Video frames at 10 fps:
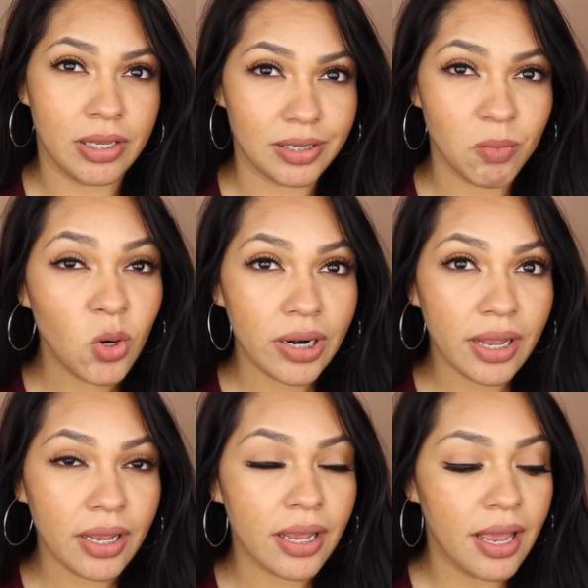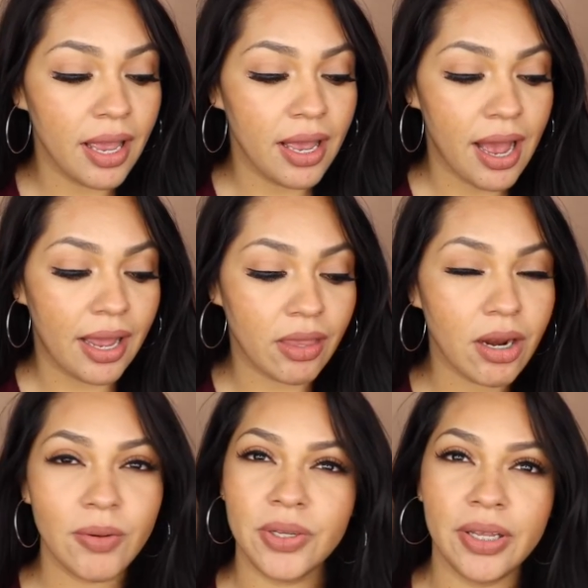this morning. I
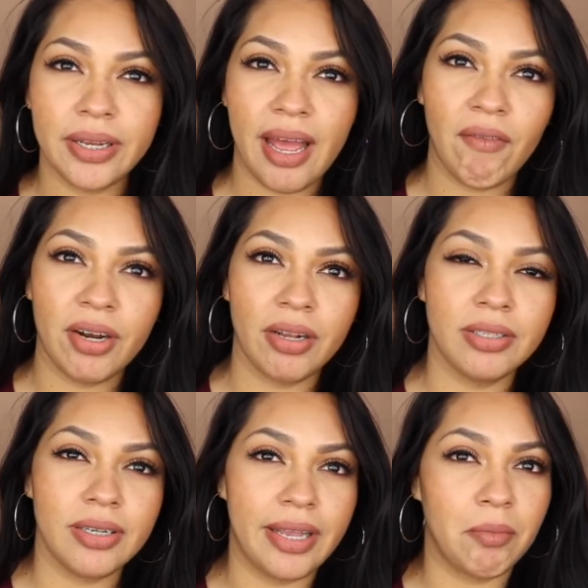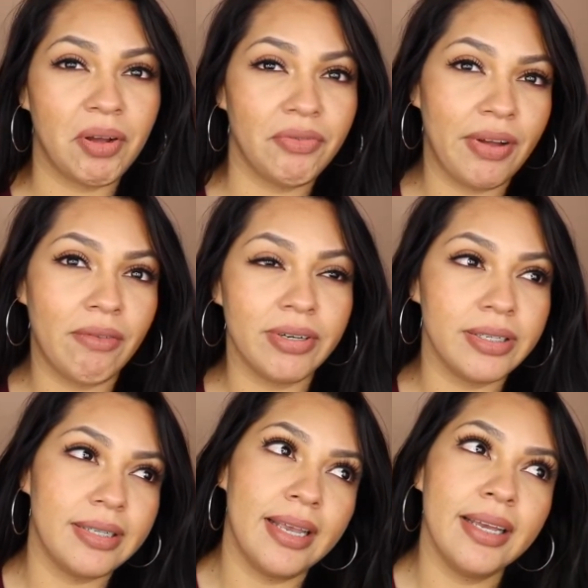thought I was only gonna have it on till like about 5 or
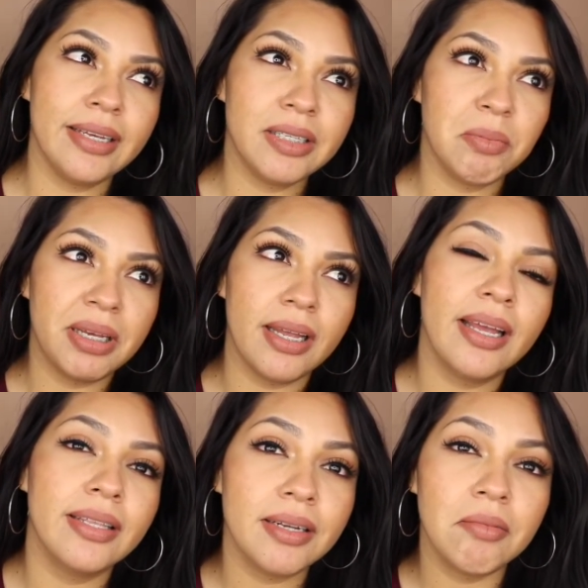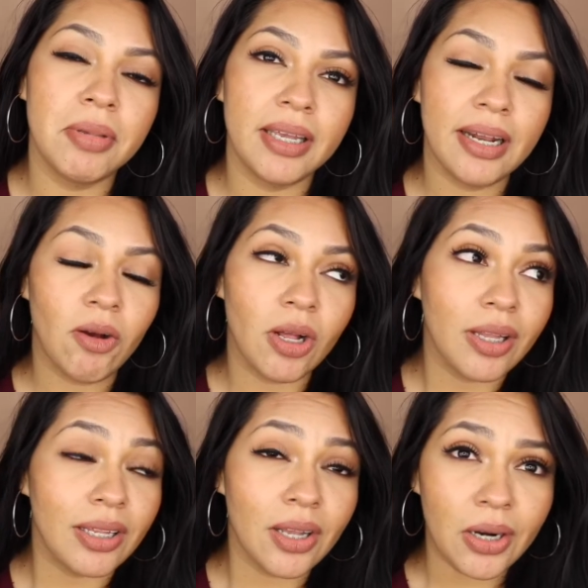6, but I ended up being out a
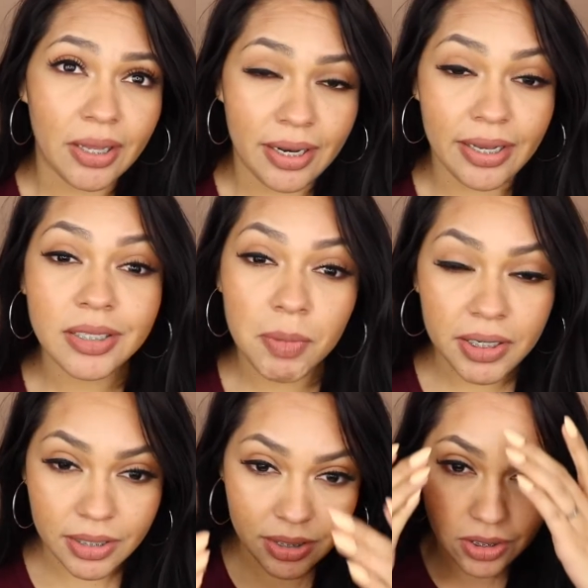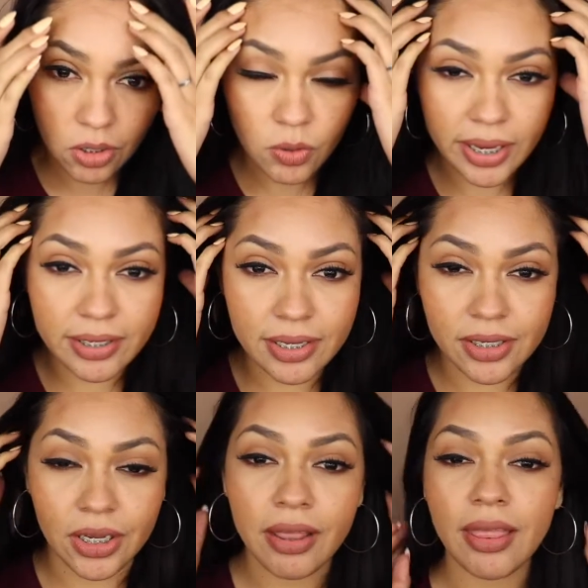lot longer than I expected, so I guess
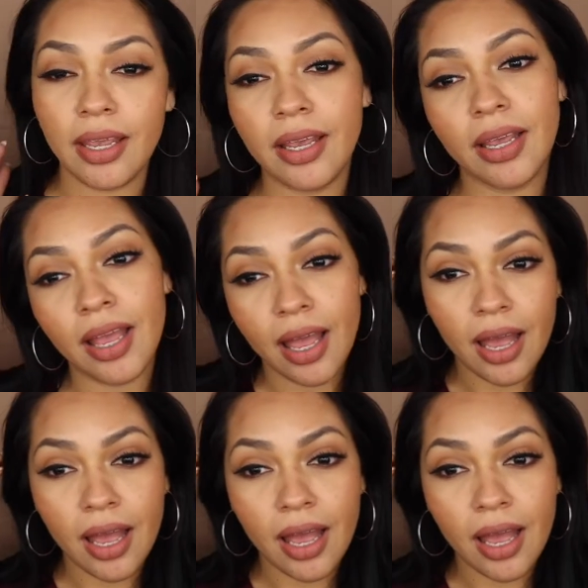that's a good thing.